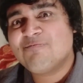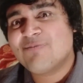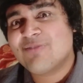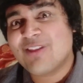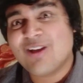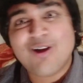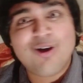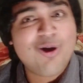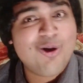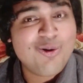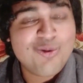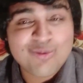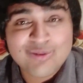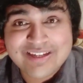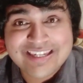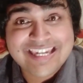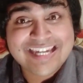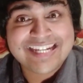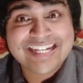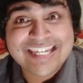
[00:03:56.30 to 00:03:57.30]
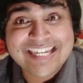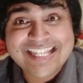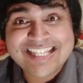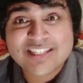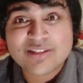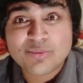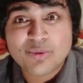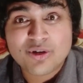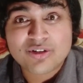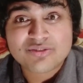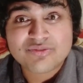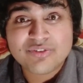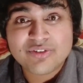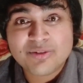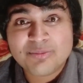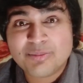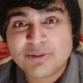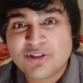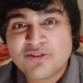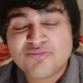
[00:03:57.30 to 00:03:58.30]
the whole getting into
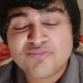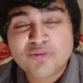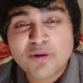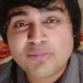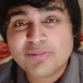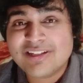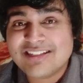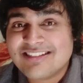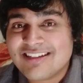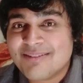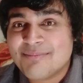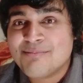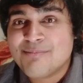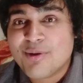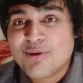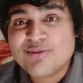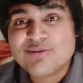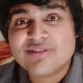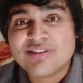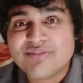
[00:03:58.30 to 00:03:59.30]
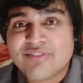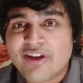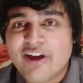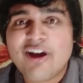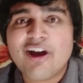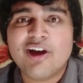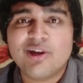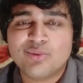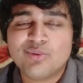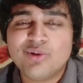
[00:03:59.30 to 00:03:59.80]
Oxford. But you've probably done most of the hard